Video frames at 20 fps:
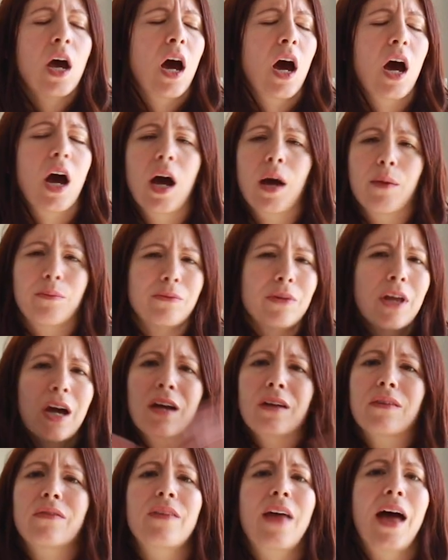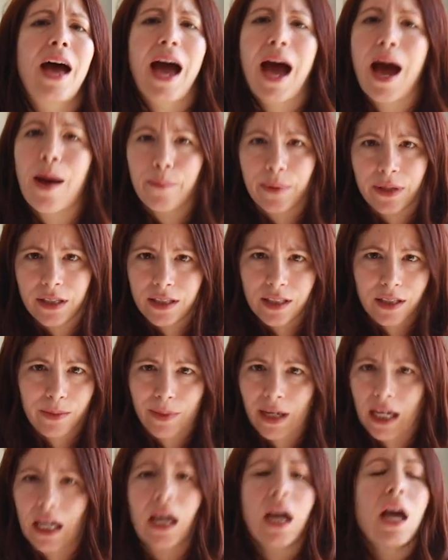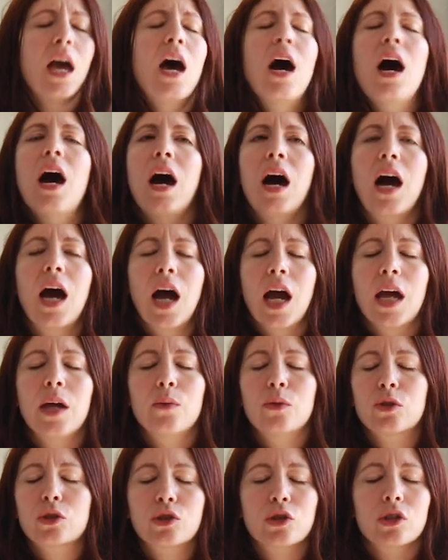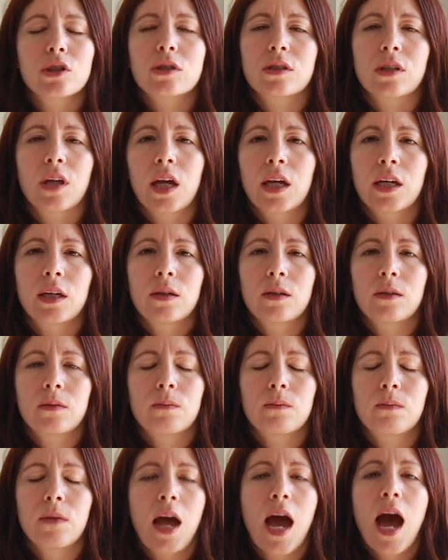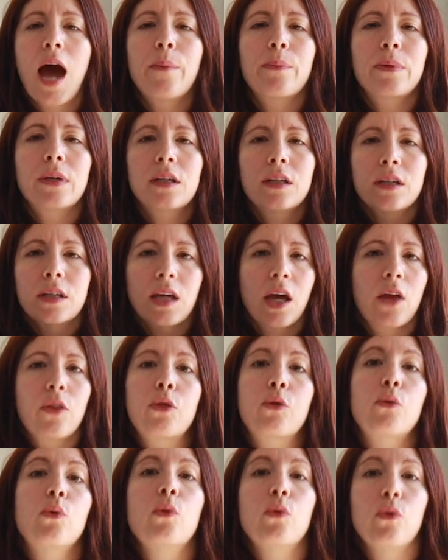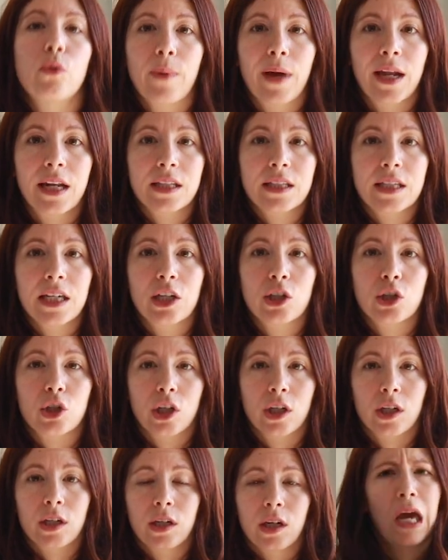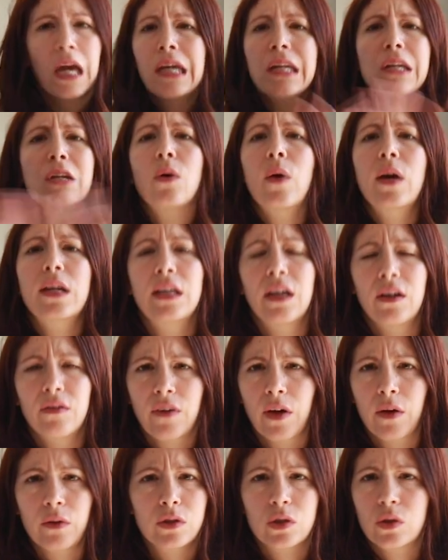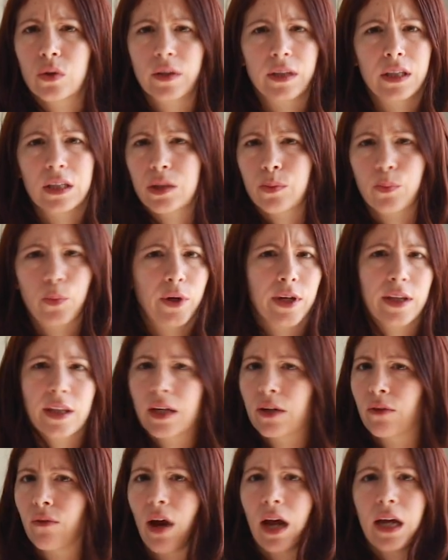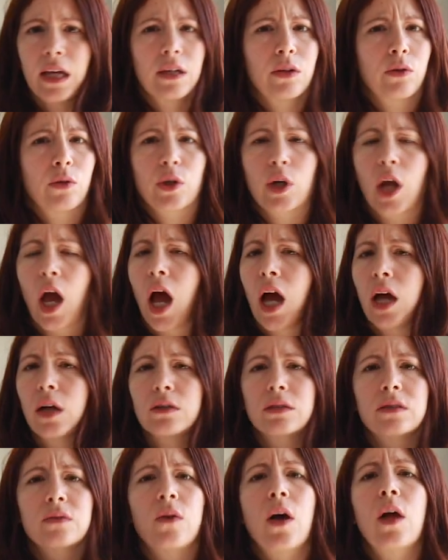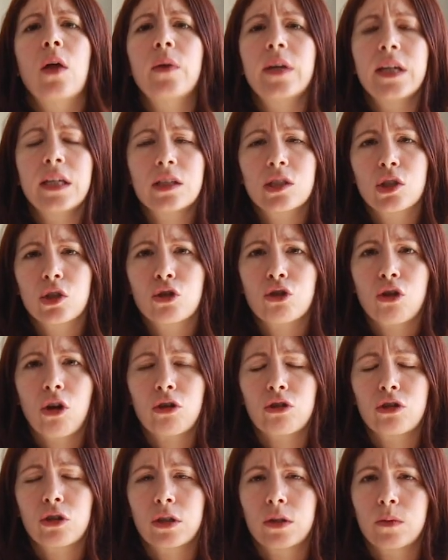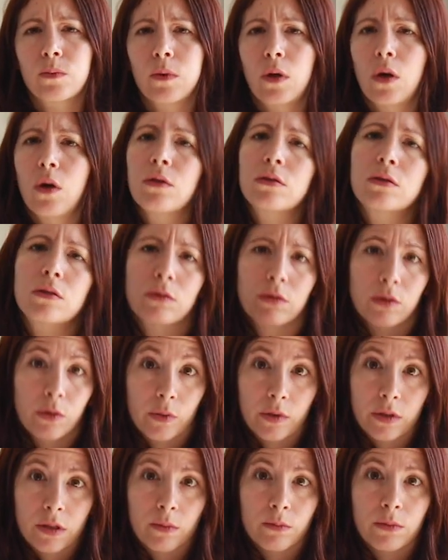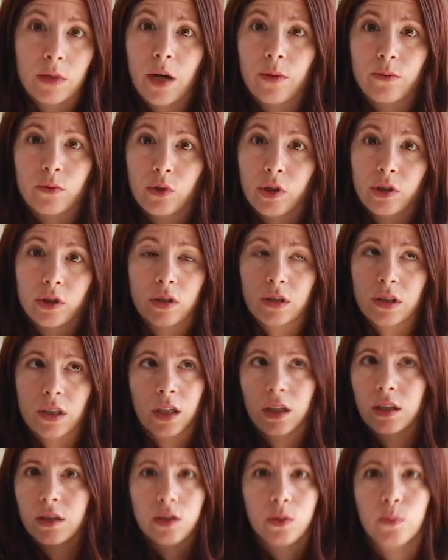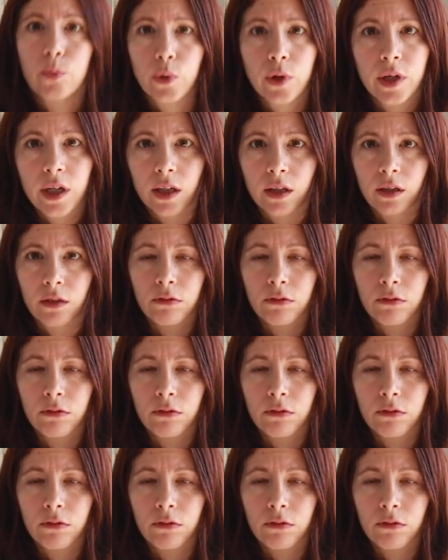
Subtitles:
None of that happened to me. I was just like happy to get through the meditation. I had no idea if I was doing this breathing right or not. I was following his instructions well, so there were some times where I just needed to breathe.